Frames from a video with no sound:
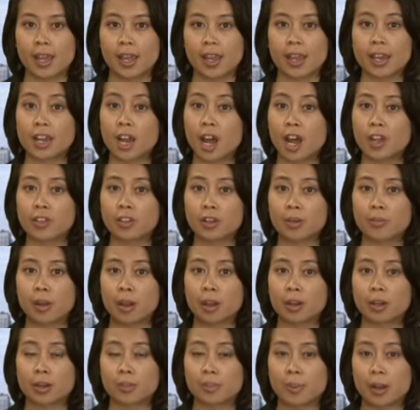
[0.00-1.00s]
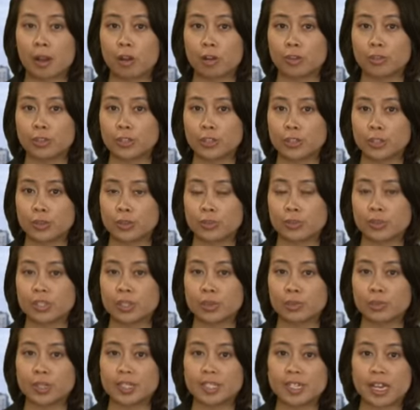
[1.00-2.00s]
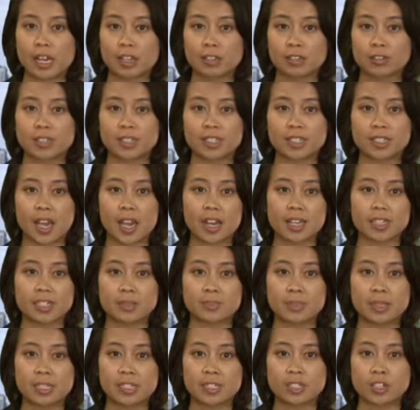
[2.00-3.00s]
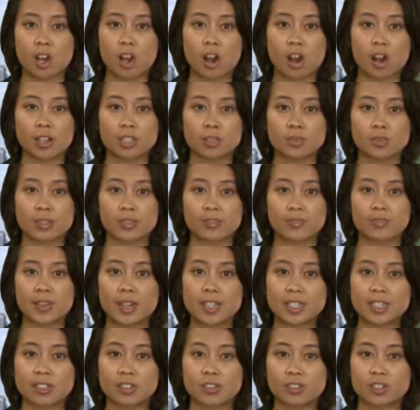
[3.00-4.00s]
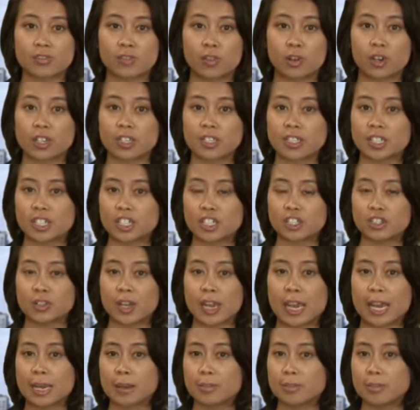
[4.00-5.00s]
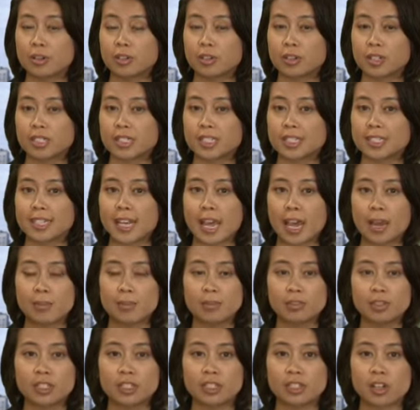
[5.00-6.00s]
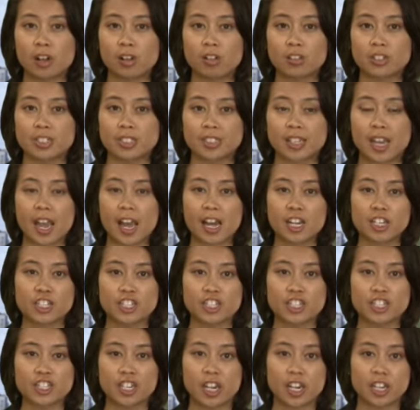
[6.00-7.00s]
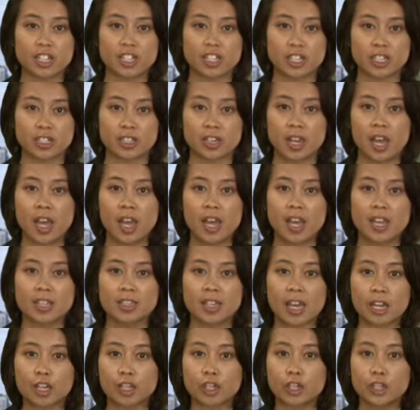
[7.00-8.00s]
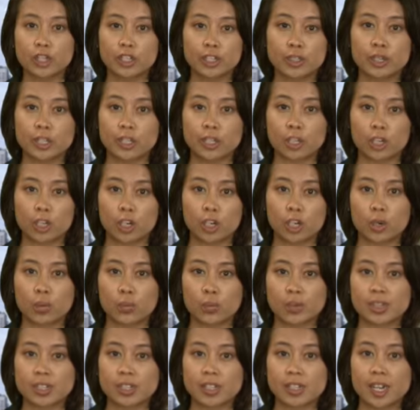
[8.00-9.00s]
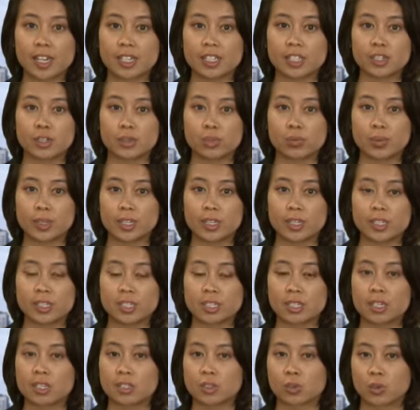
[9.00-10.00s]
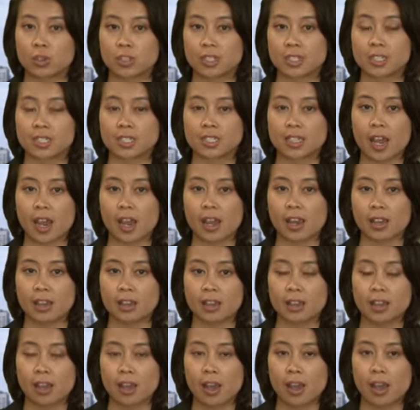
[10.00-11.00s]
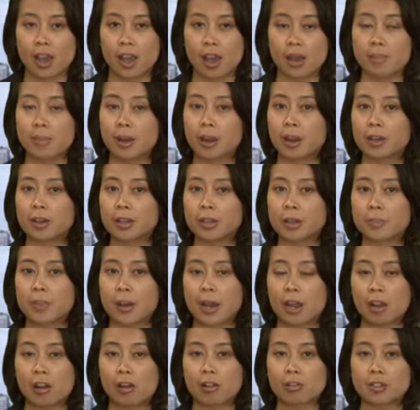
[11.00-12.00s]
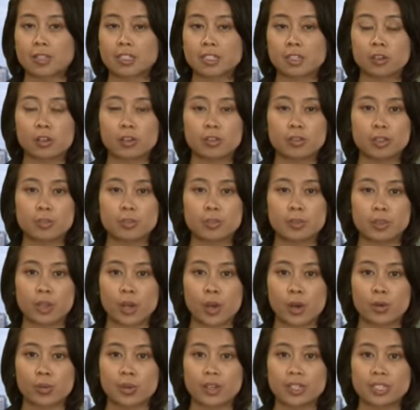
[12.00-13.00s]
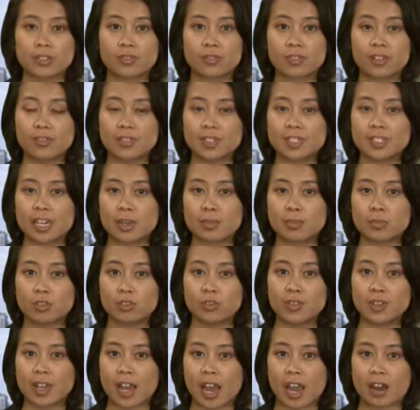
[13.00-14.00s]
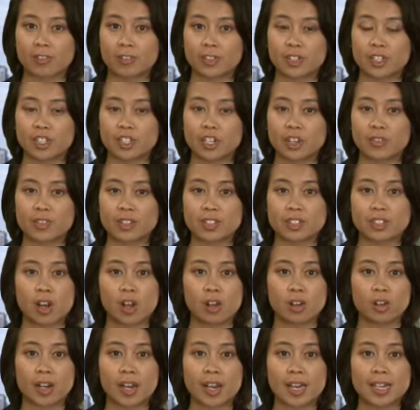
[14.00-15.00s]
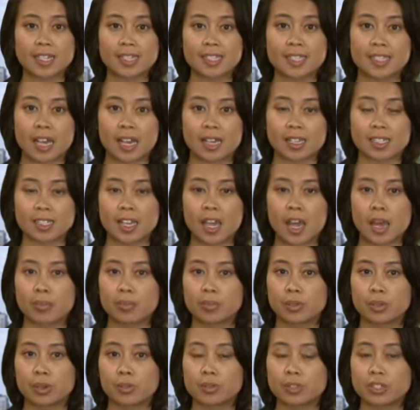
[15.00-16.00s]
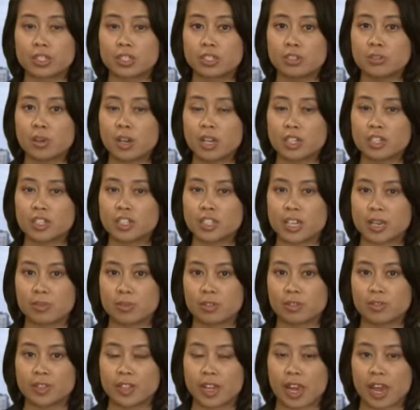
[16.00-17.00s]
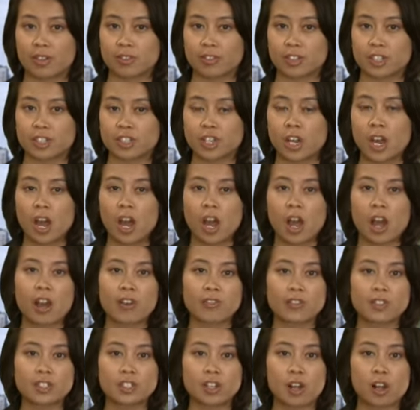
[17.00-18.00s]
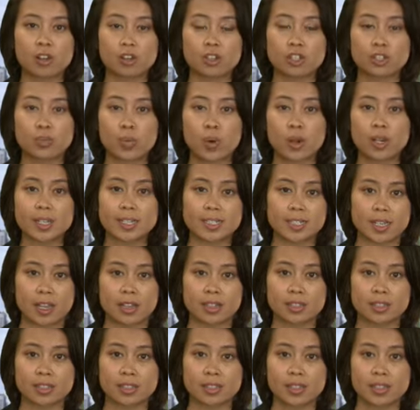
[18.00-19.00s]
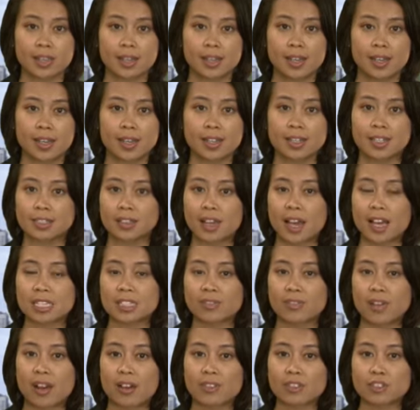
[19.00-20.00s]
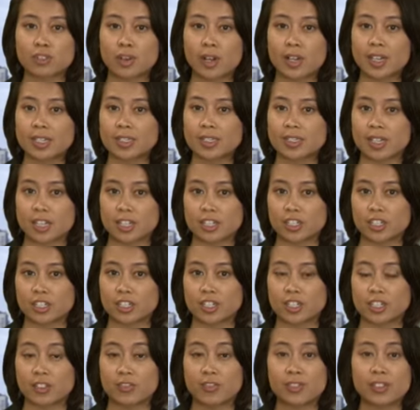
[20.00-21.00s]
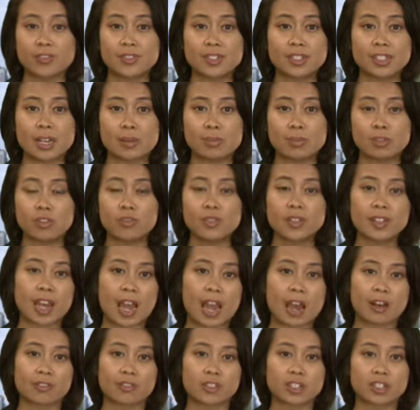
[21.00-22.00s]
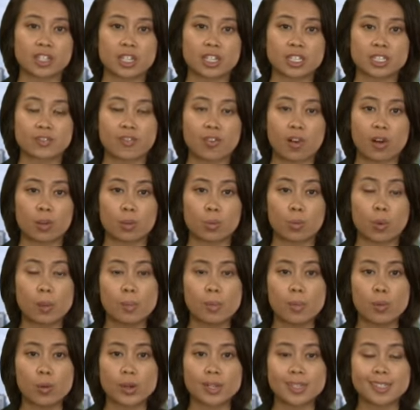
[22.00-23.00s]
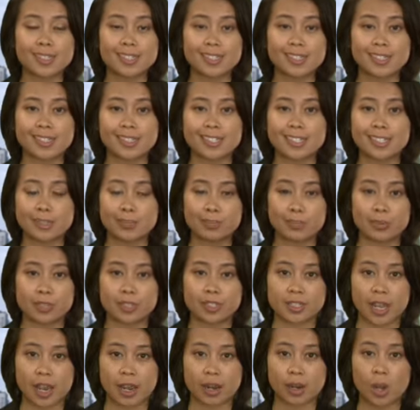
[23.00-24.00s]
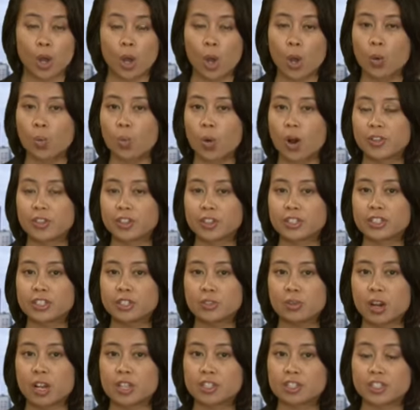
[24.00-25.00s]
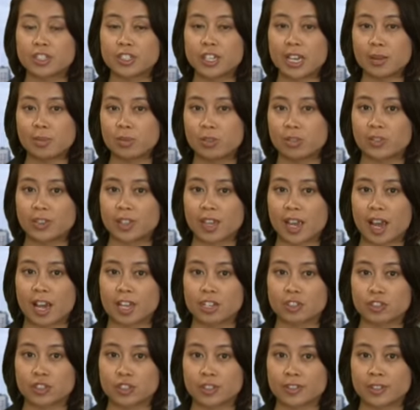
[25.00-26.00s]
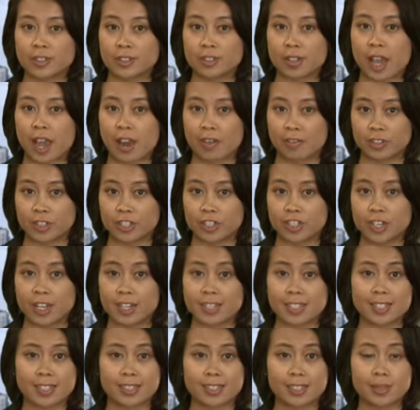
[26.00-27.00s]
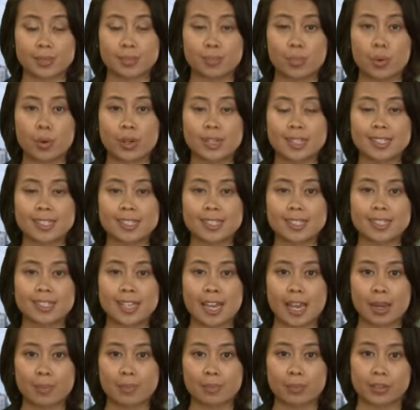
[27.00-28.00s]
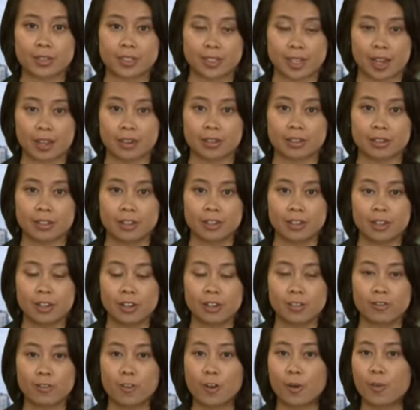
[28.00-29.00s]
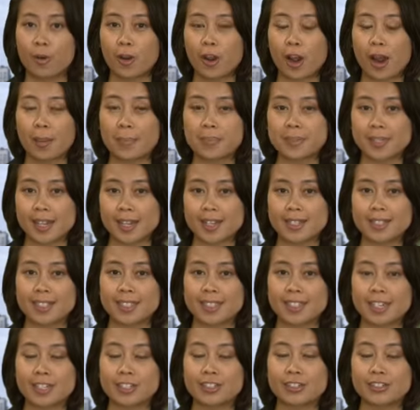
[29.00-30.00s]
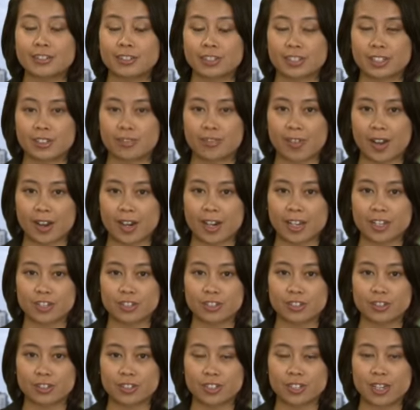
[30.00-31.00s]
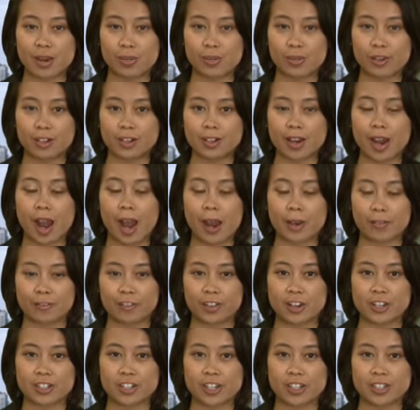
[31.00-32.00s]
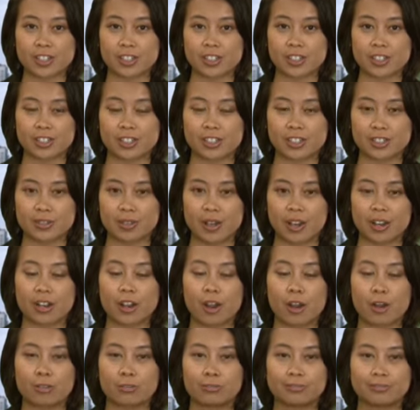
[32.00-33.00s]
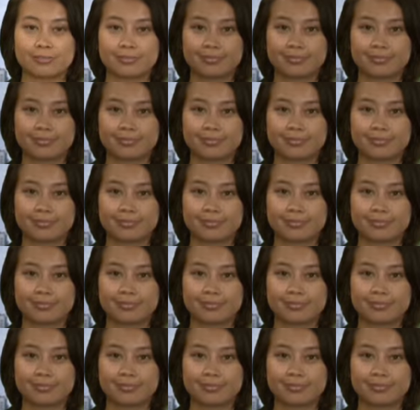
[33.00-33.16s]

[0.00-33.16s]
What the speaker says: In other American Apparel news, the retailer is said to be in talks with investors for an additional $8 million to $10 million in cash injection that could occur within the next 2 weeks, sources say. American Apparel is currently below its 50-day moving average of $1.08 and below its 200-day moving average of $1.20. In the last five trading sessions, the 50-day moving average has fallen 1.16%, while the 200-day moving average has slid 0.68%. For more updates, stay tuned to the Financial News Network. I'm Francesca Tiuleco.